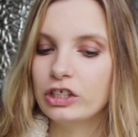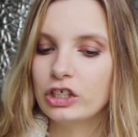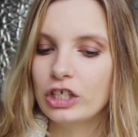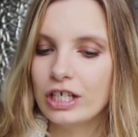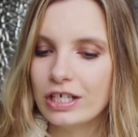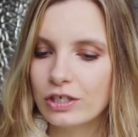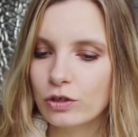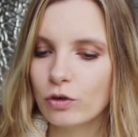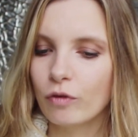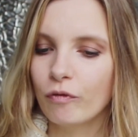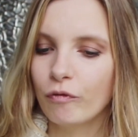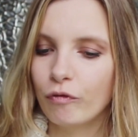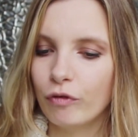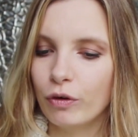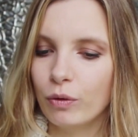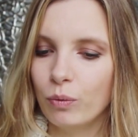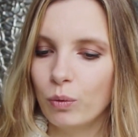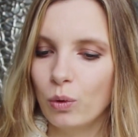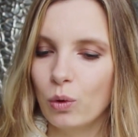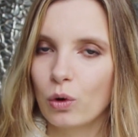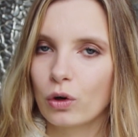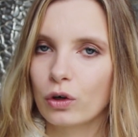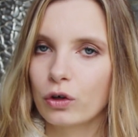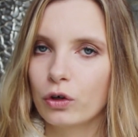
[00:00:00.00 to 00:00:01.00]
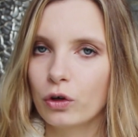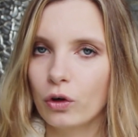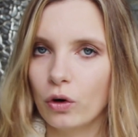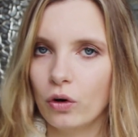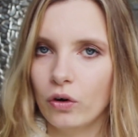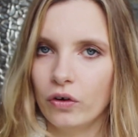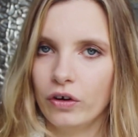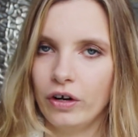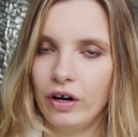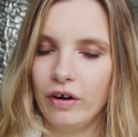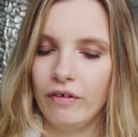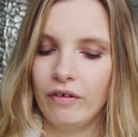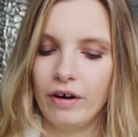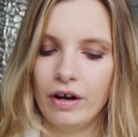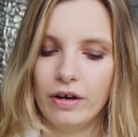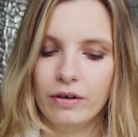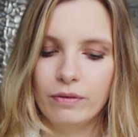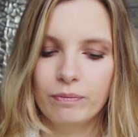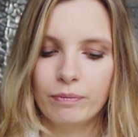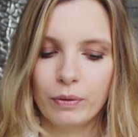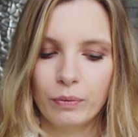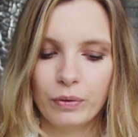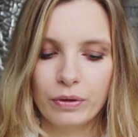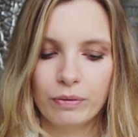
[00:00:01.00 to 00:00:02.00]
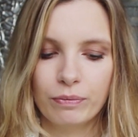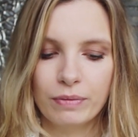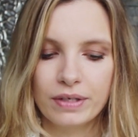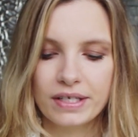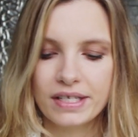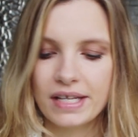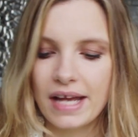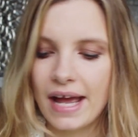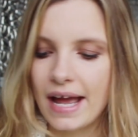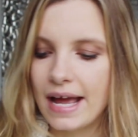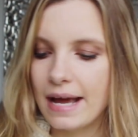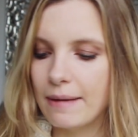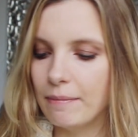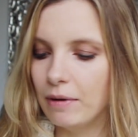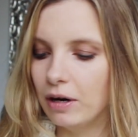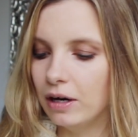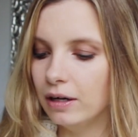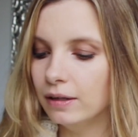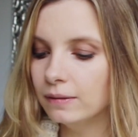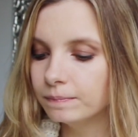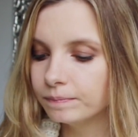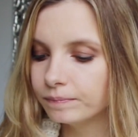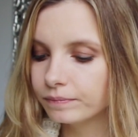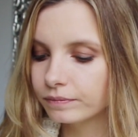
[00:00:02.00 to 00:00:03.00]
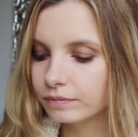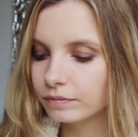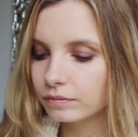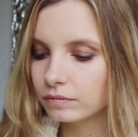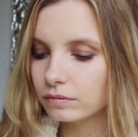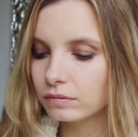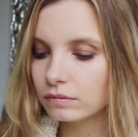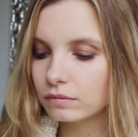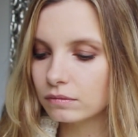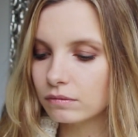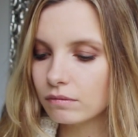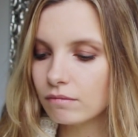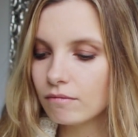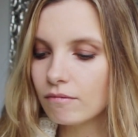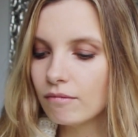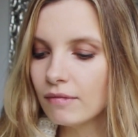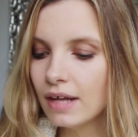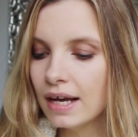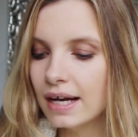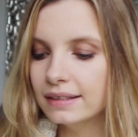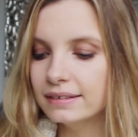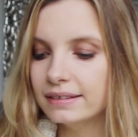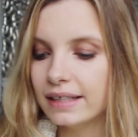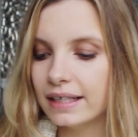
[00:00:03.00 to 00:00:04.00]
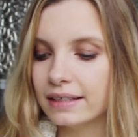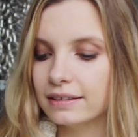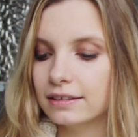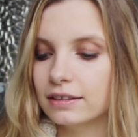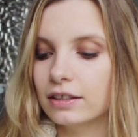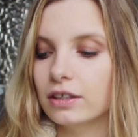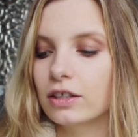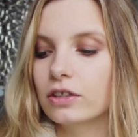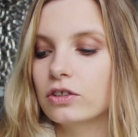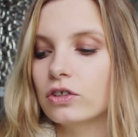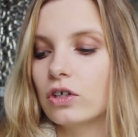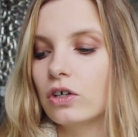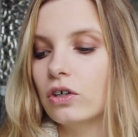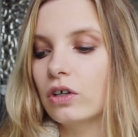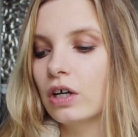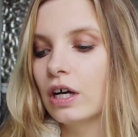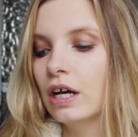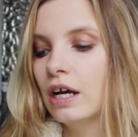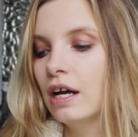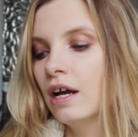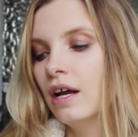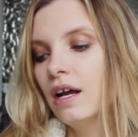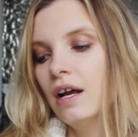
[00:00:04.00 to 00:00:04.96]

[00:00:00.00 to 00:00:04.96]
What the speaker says: She's gone for a walk, not on her own, but with Mr. AMR and Dexter the dog.